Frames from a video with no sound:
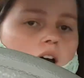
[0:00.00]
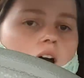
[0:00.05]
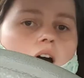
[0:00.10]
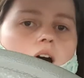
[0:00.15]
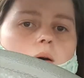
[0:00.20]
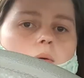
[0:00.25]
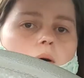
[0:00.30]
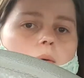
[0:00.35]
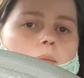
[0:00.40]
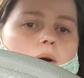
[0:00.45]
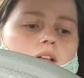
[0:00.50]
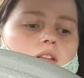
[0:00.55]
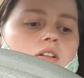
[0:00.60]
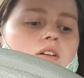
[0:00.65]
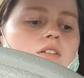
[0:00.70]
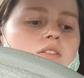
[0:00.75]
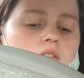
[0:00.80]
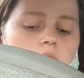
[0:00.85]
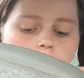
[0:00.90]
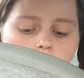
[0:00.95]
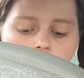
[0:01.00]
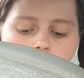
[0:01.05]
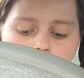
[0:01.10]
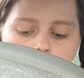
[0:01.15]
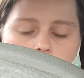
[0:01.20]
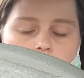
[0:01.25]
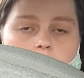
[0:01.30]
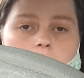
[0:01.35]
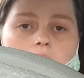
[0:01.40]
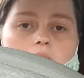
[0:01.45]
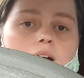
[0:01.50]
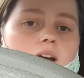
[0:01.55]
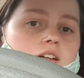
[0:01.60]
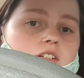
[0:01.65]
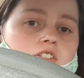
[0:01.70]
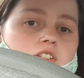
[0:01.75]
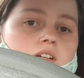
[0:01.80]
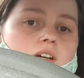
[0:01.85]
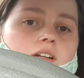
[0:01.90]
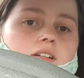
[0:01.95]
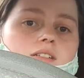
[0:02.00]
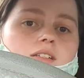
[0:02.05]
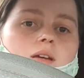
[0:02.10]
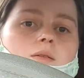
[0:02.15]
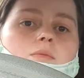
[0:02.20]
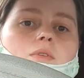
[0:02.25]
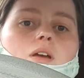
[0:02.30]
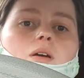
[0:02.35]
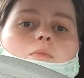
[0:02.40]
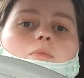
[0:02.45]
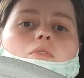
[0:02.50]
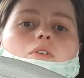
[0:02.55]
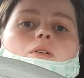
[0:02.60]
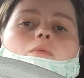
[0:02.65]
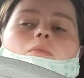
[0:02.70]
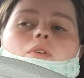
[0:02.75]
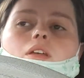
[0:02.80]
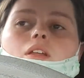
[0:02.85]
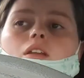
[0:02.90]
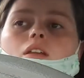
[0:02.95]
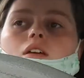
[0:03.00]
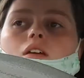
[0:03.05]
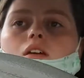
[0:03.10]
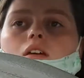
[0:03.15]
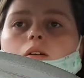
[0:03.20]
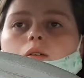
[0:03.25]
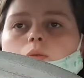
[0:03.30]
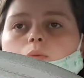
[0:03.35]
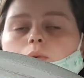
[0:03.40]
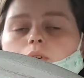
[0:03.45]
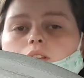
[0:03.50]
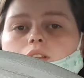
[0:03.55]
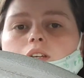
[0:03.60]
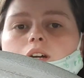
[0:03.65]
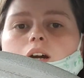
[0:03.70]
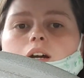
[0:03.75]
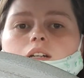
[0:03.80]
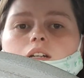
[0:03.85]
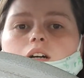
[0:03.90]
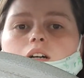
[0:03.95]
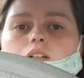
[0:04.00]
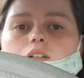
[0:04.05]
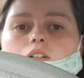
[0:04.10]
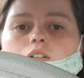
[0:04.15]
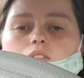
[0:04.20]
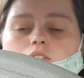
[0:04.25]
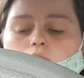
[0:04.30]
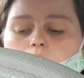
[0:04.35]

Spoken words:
I'm about to go into my appointment. I actually got a same day appointment with the eye doctor.